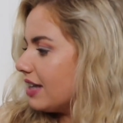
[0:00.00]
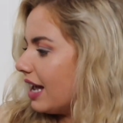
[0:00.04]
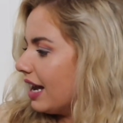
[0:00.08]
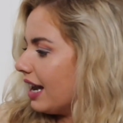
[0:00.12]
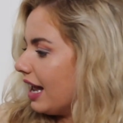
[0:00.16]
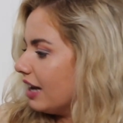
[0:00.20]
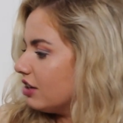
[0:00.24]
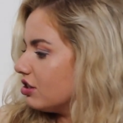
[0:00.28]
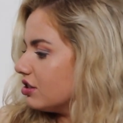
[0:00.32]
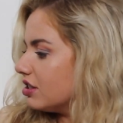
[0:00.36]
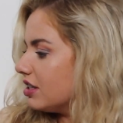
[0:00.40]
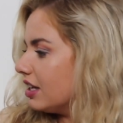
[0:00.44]
and
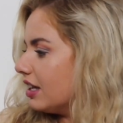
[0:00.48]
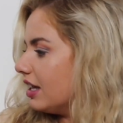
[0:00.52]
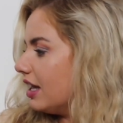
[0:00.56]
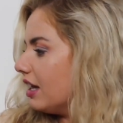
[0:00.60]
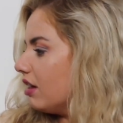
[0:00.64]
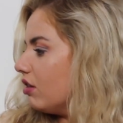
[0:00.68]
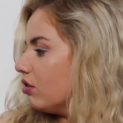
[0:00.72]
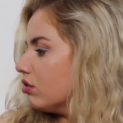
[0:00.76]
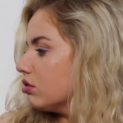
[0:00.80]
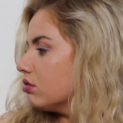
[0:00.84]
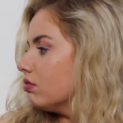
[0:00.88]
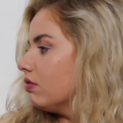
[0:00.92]
I just think
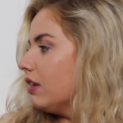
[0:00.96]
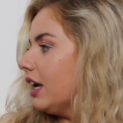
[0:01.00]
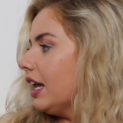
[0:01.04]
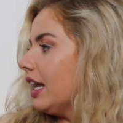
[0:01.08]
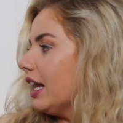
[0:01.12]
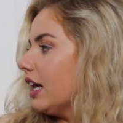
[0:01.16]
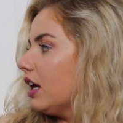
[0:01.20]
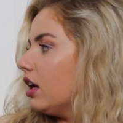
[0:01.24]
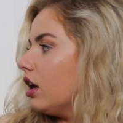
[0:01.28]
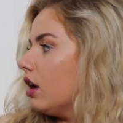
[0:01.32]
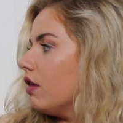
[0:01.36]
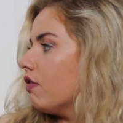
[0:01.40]
it looks
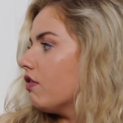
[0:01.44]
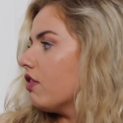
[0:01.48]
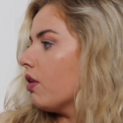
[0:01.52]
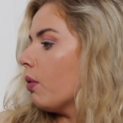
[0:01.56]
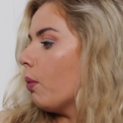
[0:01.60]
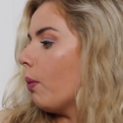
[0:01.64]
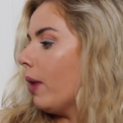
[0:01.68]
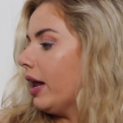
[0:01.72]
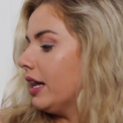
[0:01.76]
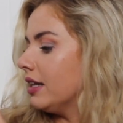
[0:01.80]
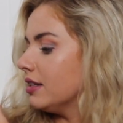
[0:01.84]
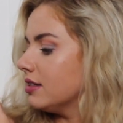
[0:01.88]
really cute for
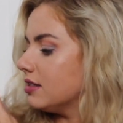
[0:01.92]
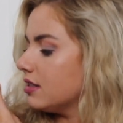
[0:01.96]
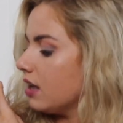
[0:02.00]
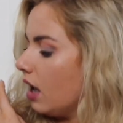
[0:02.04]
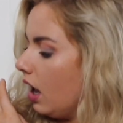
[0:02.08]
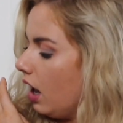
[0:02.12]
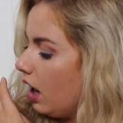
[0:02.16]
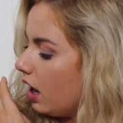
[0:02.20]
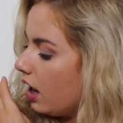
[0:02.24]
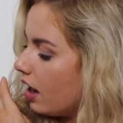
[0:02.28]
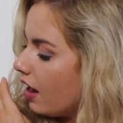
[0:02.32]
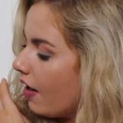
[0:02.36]

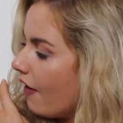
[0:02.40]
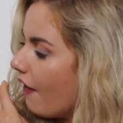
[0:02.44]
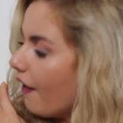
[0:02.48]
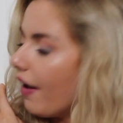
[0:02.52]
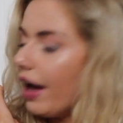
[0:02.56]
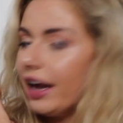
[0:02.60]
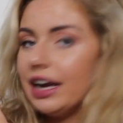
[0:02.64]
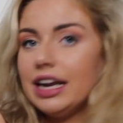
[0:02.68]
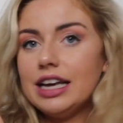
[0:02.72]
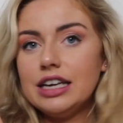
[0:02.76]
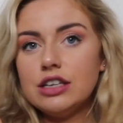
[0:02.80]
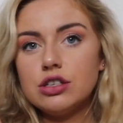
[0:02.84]
winter.
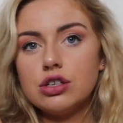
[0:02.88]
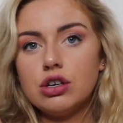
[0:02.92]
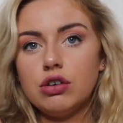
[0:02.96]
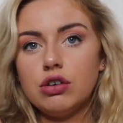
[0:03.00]
And it is